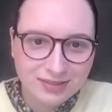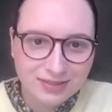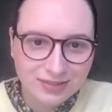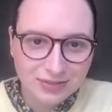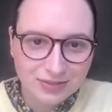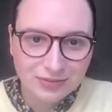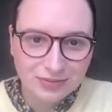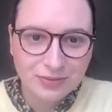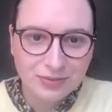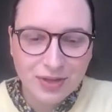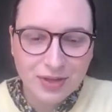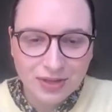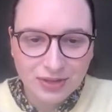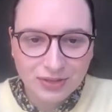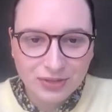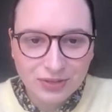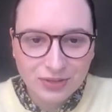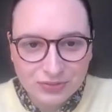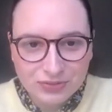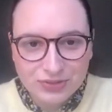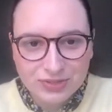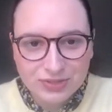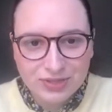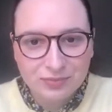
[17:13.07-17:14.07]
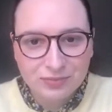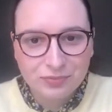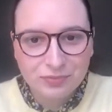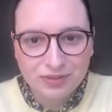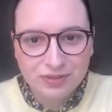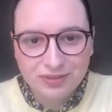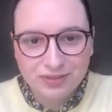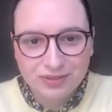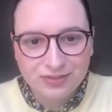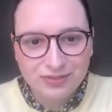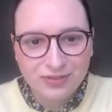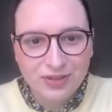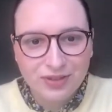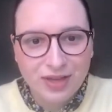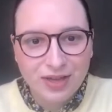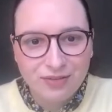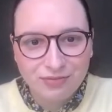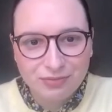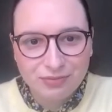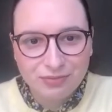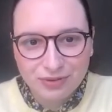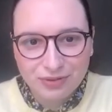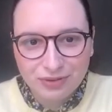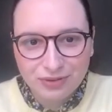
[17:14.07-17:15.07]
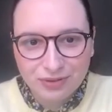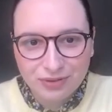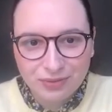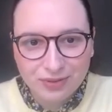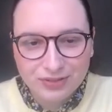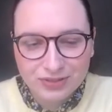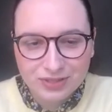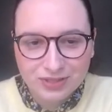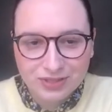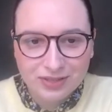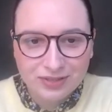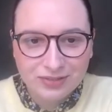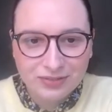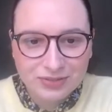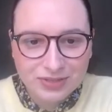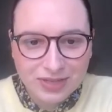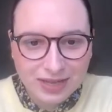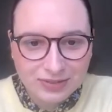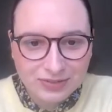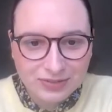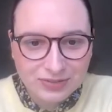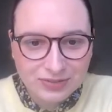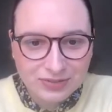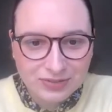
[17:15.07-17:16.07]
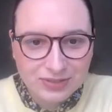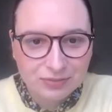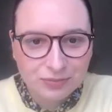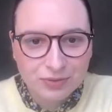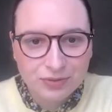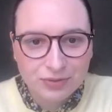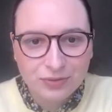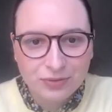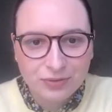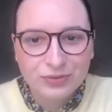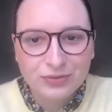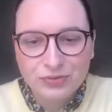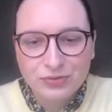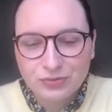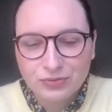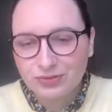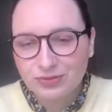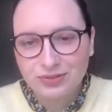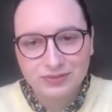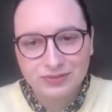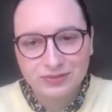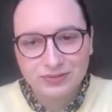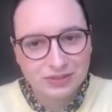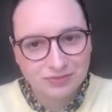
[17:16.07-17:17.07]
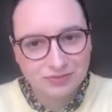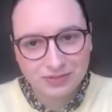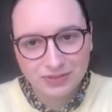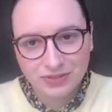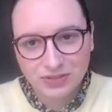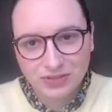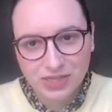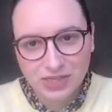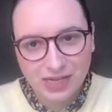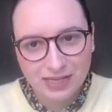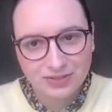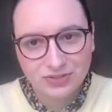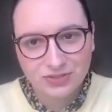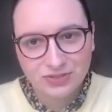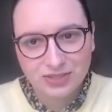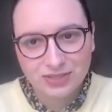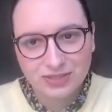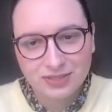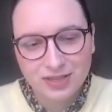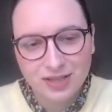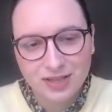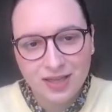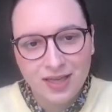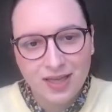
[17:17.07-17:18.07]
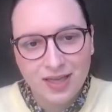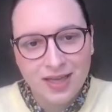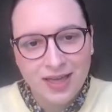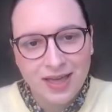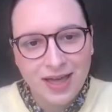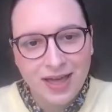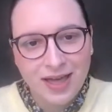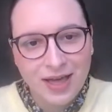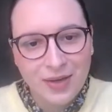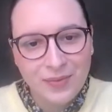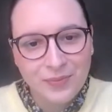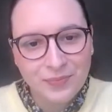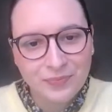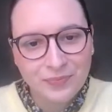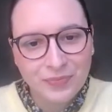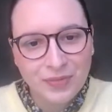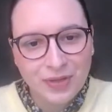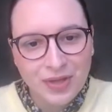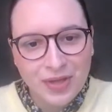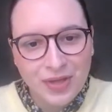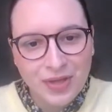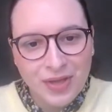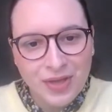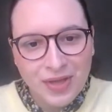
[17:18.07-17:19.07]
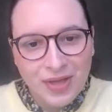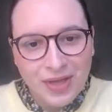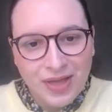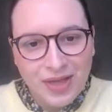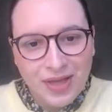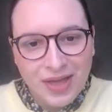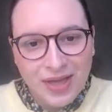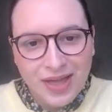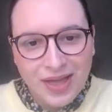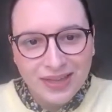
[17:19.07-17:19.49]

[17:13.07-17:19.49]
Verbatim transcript: So, huge sympathy to everybody watching who's had to deal with all sorts of different challenges. Um, it's too